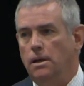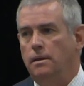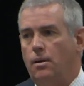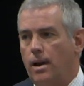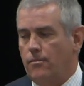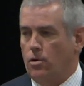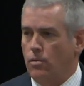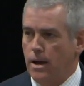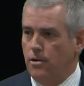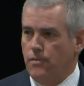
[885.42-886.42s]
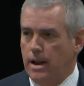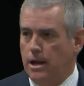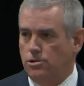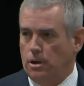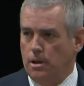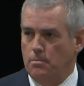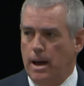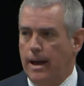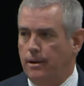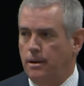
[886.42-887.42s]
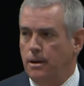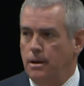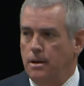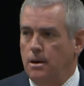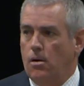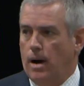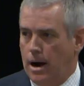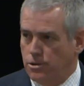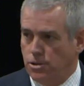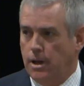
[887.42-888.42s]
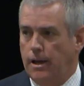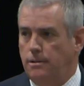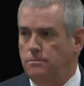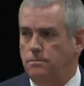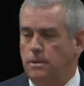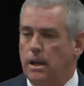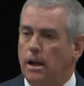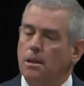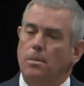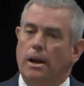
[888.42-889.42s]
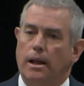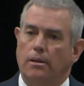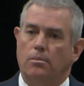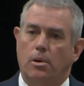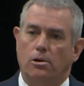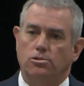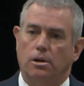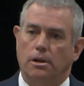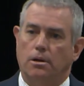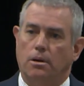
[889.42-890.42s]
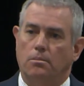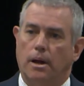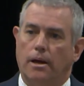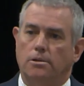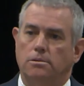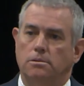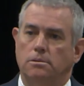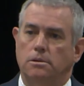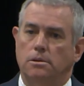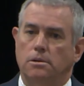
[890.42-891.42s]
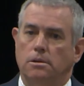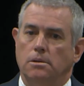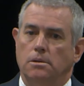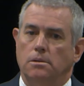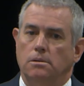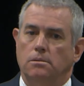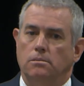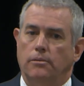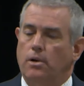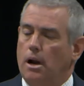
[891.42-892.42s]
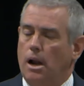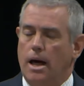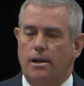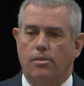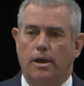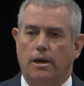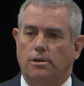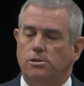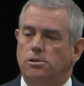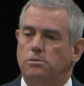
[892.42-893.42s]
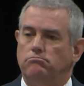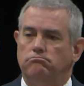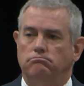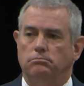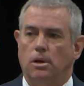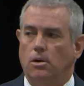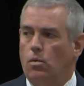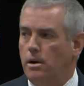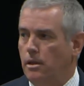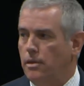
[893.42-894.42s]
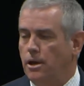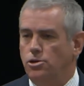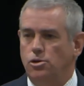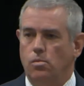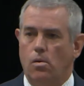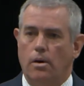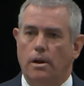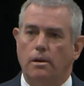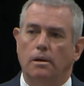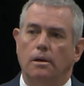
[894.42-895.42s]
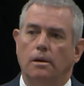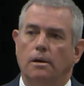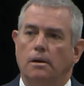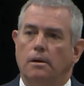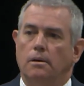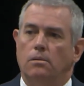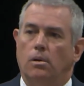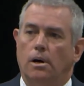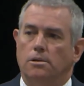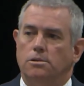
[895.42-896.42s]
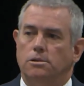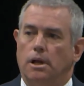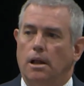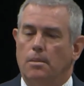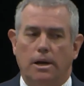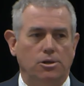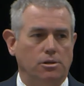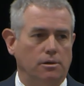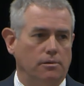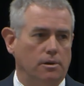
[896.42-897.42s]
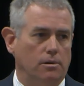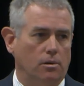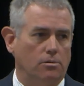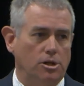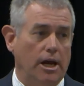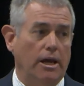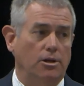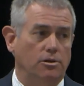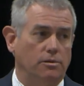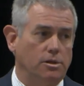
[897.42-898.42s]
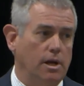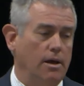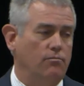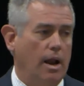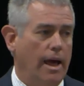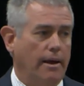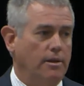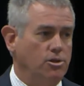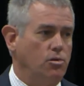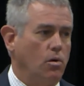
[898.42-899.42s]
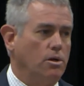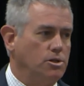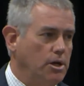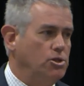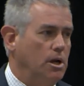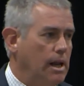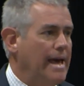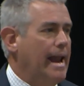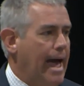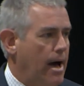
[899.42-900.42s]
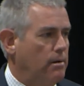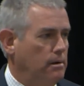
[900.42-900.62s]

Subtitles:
that would have a greater financial impact on our state than eliminating the personal income tax. We've done a lot of things. One of the things you wanted was the elimination of or change of the state flag. This organization led out